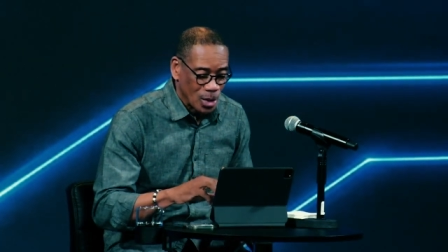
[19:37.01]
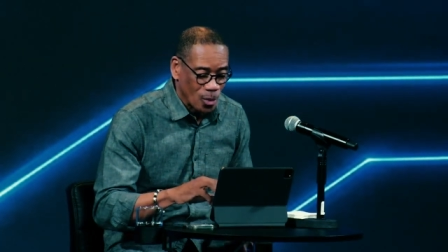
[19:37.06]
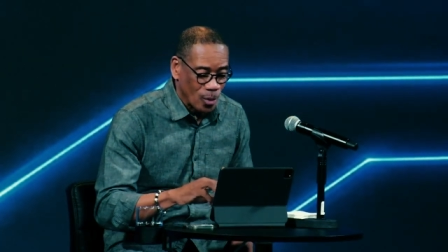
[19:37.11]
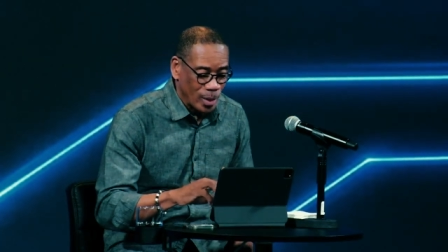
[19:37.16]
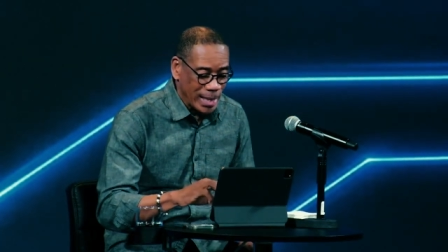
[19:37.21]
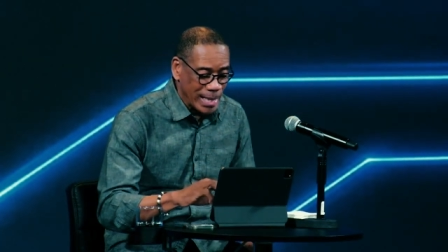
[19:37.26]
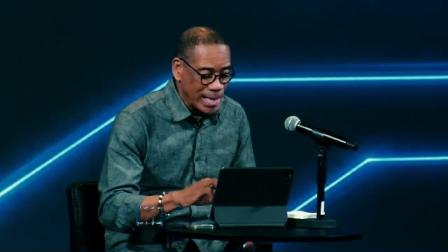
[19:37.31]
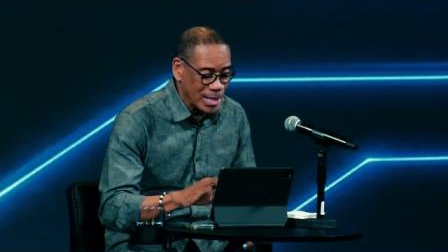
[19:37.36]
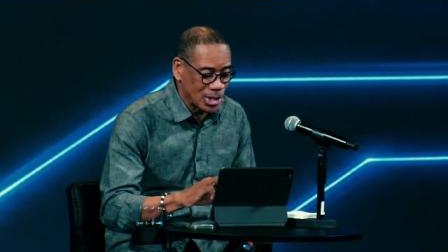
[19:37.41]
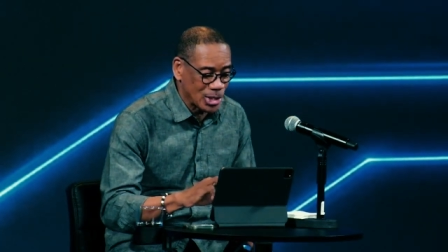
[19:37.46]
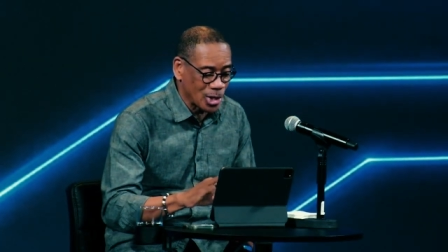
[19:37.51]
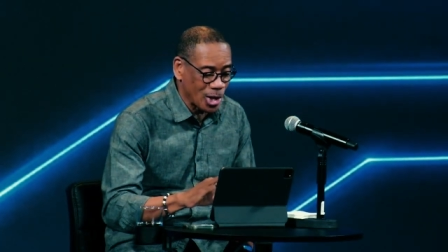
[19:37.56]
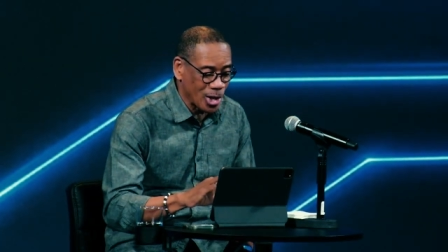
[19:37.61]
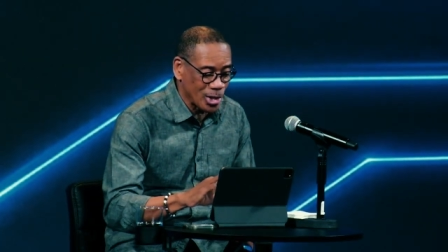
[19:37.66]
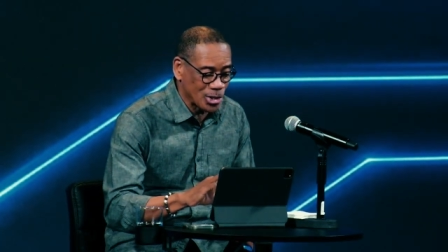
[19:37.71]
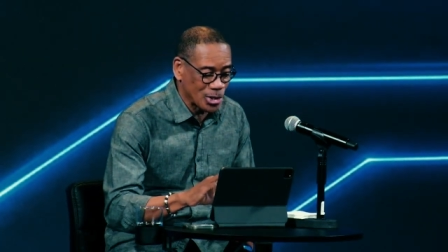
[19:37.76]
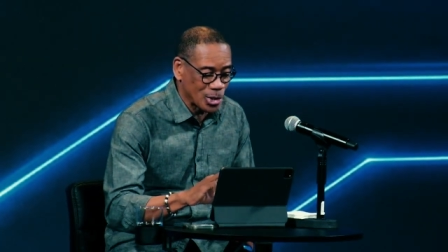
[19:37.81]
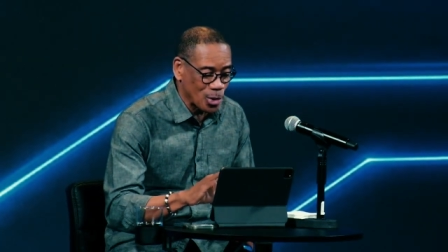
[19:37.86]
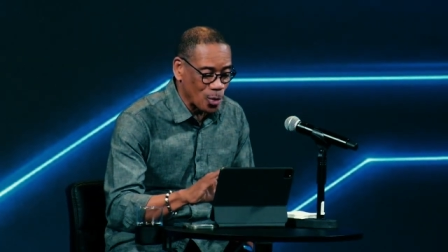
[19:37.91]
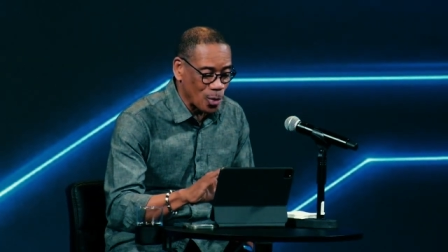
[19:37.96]
when He
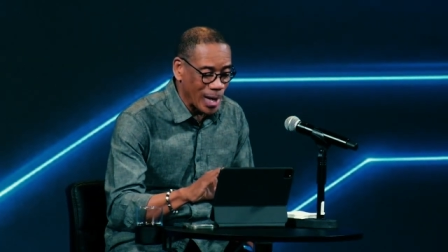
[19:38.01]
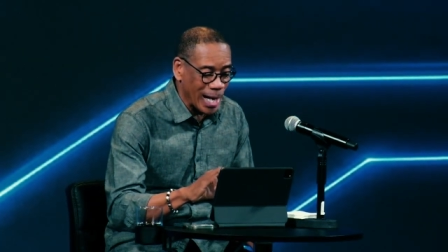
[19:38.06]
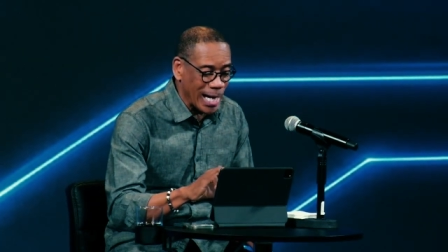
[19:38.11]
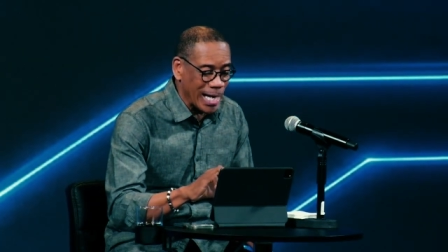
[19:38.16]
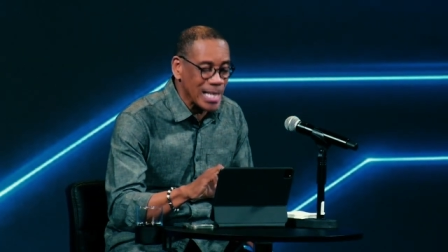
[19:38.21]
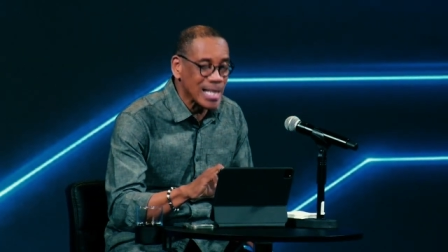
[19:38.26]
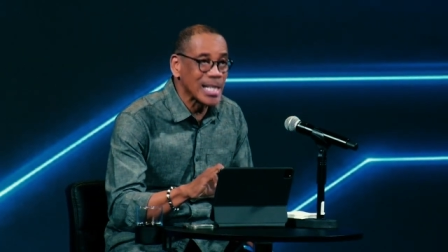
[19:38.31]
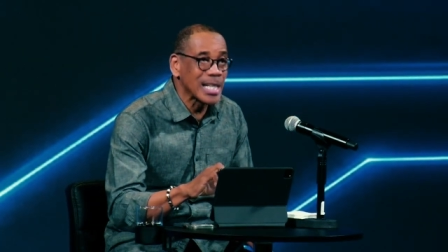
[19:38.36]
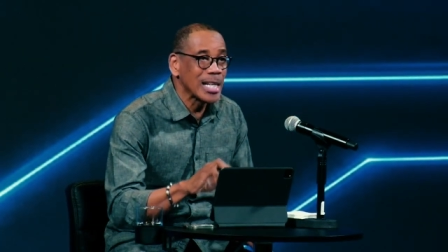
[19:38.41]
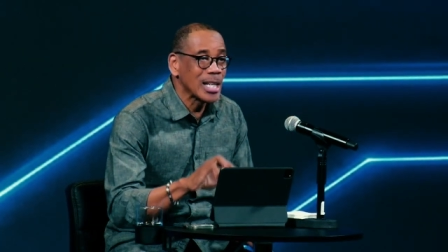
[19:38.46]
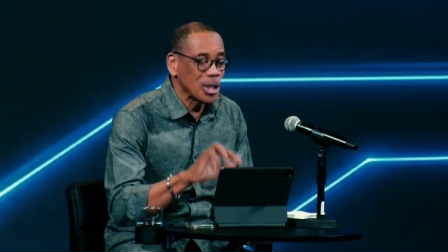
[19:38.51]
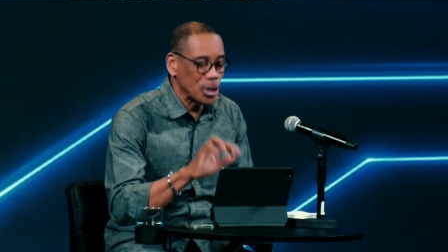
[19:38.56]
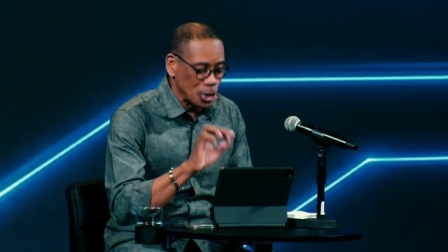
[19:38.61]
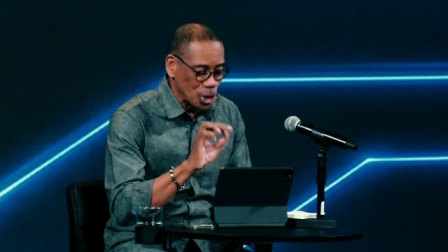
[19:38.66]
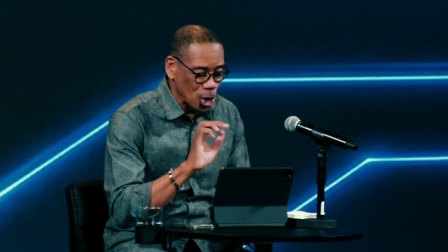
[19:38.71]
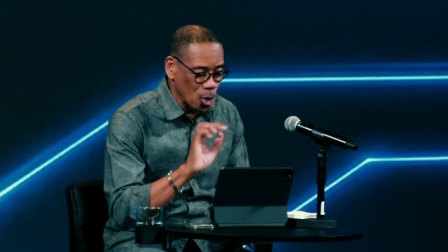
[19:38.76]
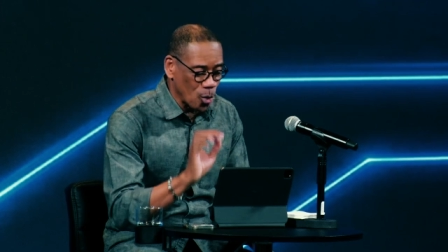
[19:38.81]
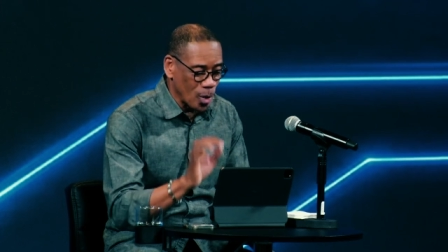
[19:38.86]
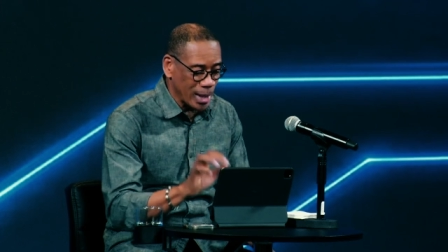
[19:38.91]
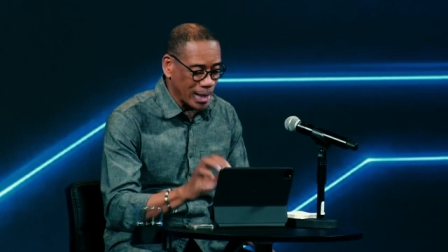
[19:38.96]
starts to rain,
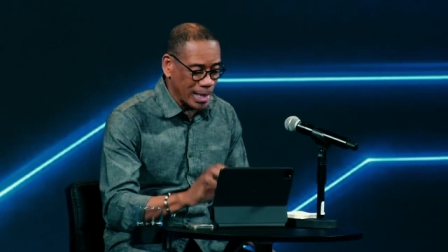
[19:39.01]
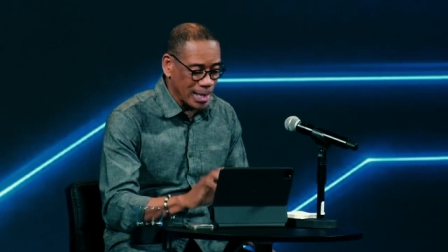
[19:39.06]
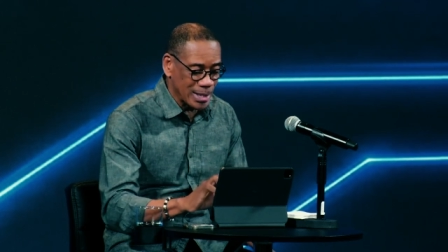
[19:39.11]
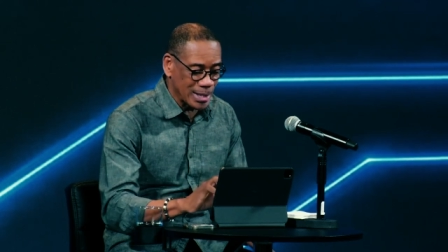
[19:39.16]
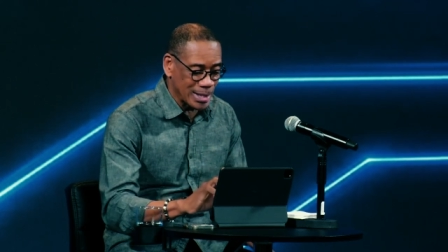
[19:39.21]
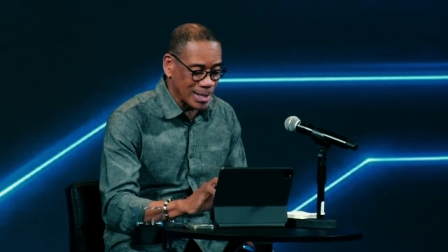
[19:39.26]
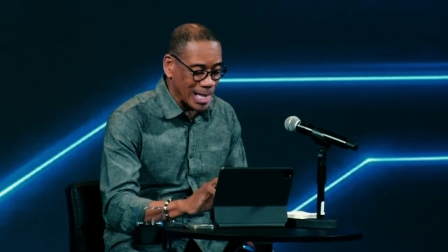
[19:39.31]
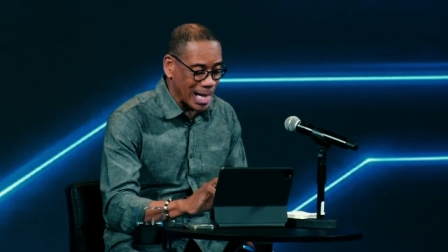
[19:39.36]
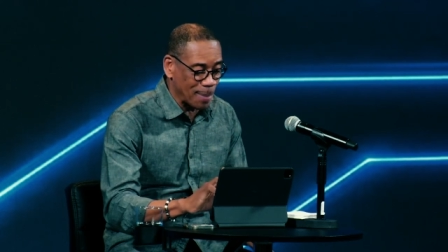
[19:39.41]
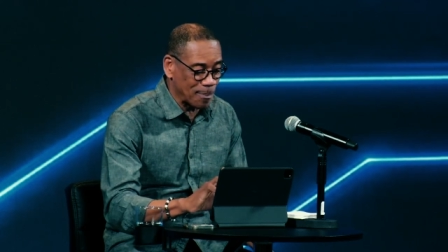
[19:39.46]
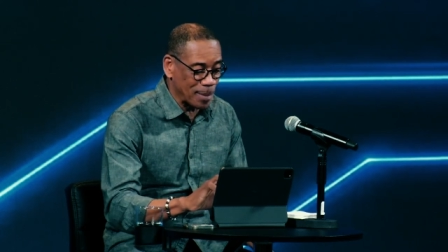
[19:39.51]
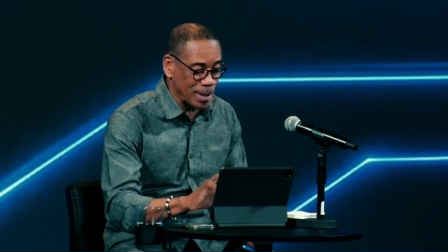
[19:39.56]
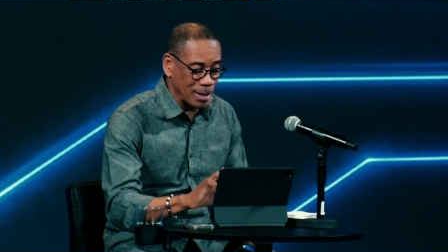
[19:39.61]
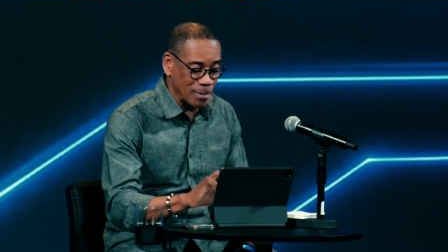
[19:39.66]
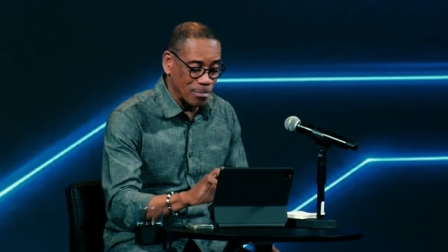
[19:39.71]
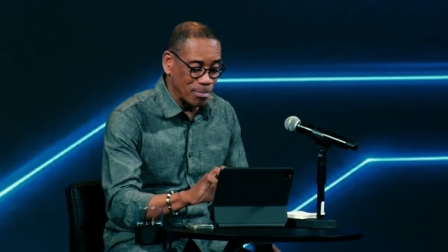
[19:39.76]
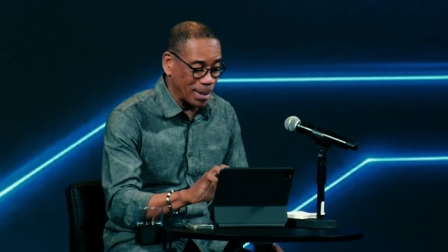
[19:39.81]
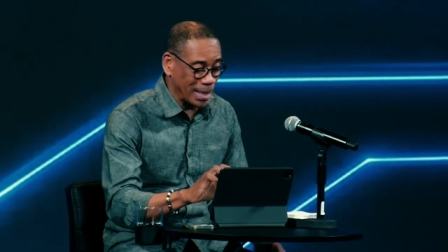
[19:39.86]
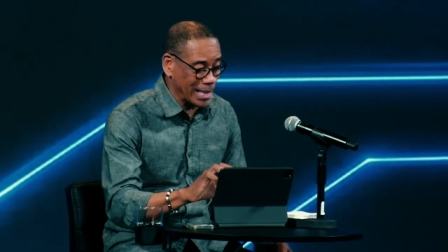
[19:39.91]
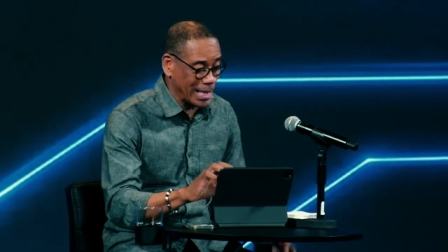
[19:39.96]
no one can stop
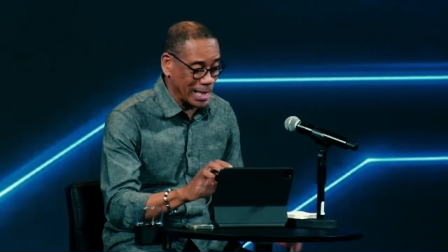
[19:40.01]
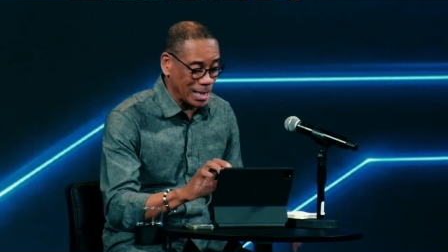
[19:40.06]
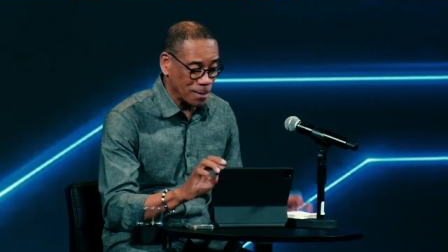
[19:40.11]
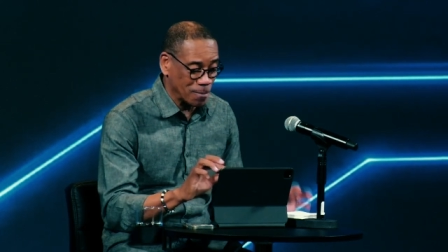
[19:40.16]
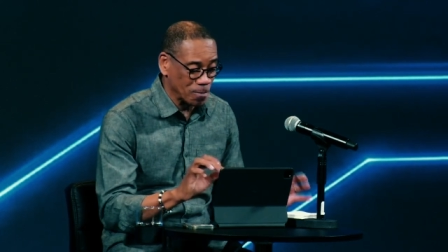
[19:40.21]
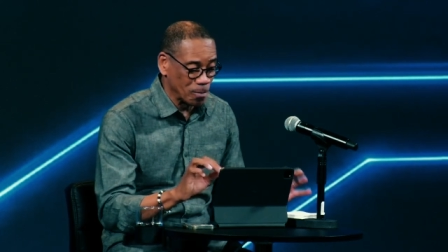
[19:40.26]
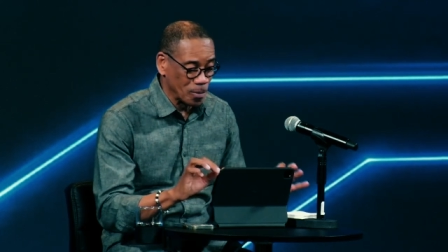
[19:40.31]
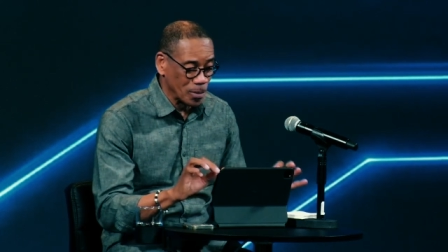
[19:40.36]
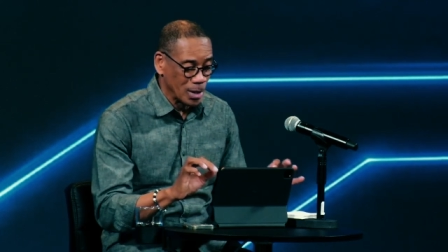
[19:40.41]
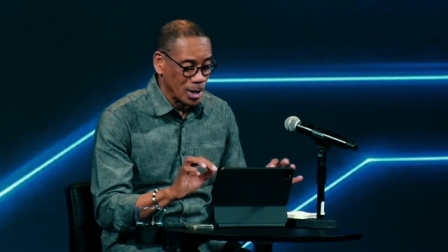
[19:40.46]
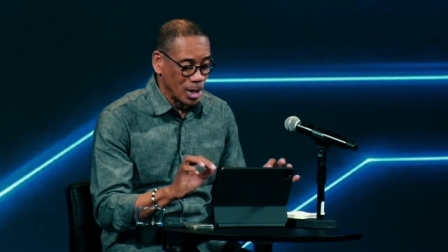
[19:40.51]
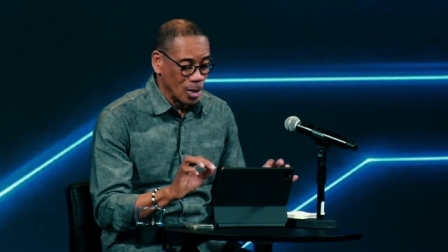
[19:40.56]
it but Him.